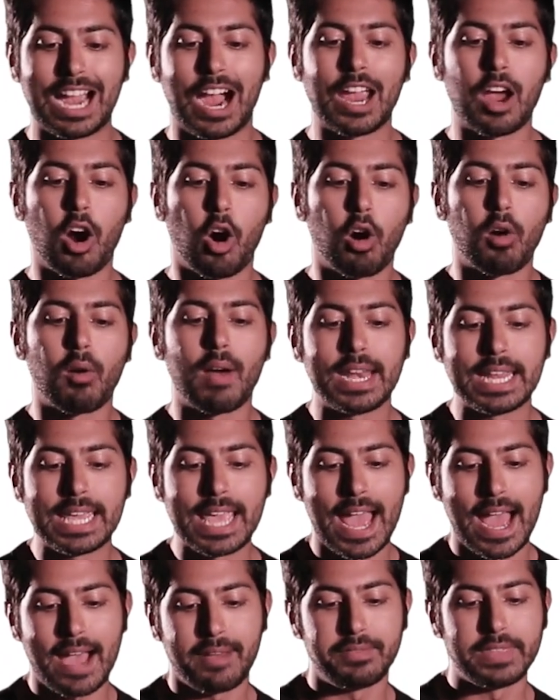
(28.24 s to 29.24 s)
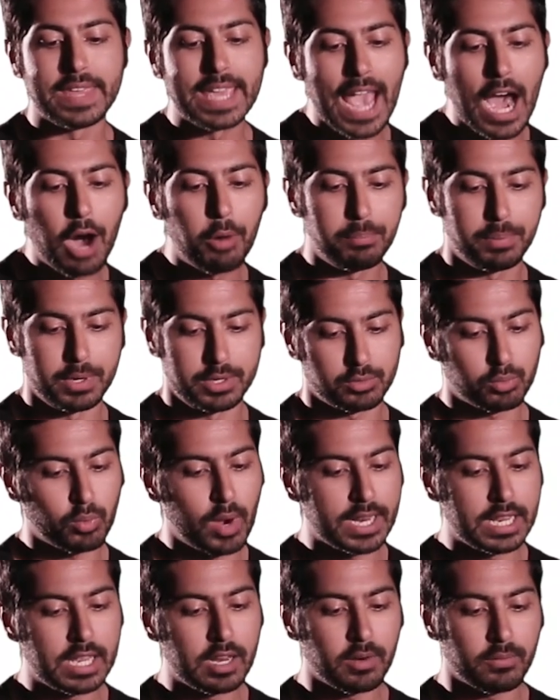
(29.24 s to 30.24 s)
I already have the output
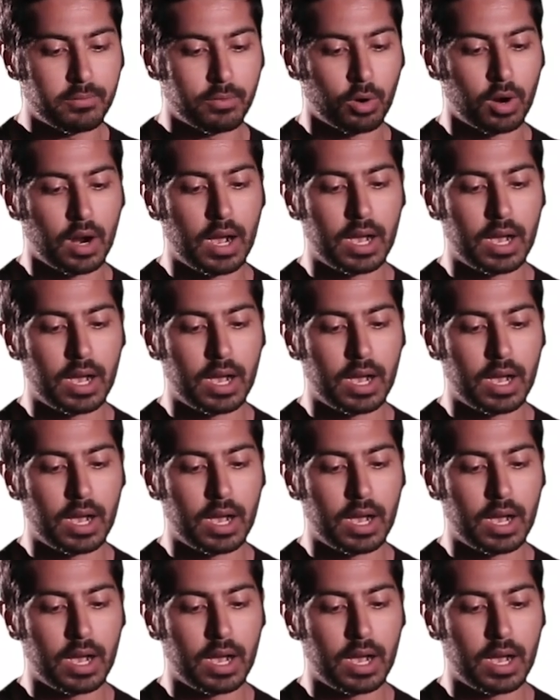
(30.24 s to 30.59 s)
right here for